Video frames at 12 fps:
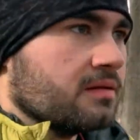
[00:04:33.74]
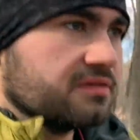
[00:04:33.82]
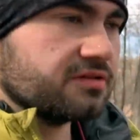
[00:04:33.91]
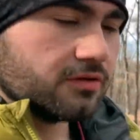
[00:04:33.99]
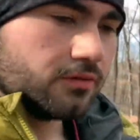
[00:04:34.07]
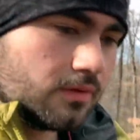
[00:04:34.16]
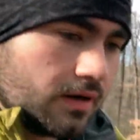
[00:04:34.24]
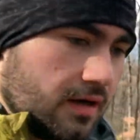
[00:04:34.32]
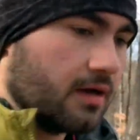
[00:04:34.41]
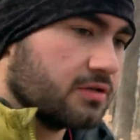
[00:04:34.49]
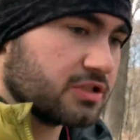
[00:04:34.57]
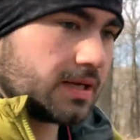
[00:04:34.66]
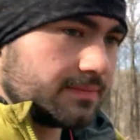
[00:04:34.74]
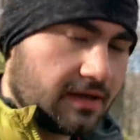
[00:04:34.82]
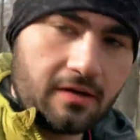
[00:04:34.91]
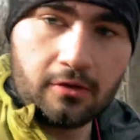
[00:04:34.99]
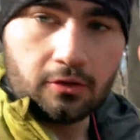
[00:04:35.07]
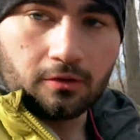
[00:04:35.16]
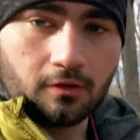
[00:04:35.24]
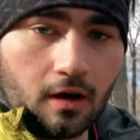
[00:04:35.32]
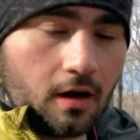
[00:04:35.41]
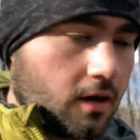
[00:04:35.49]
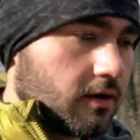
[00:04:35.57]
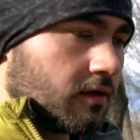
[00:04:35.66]
to chop down a little
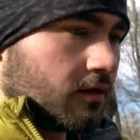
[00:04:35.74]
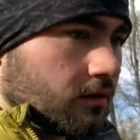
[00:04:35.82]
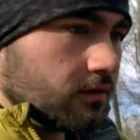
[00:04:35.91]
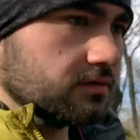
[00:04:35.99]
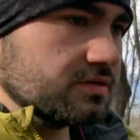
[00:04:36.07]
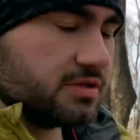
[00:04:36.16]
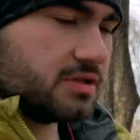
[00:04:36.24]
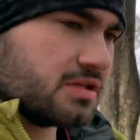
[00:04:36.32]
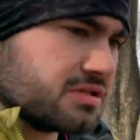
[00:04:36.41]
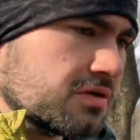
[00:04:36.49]
log just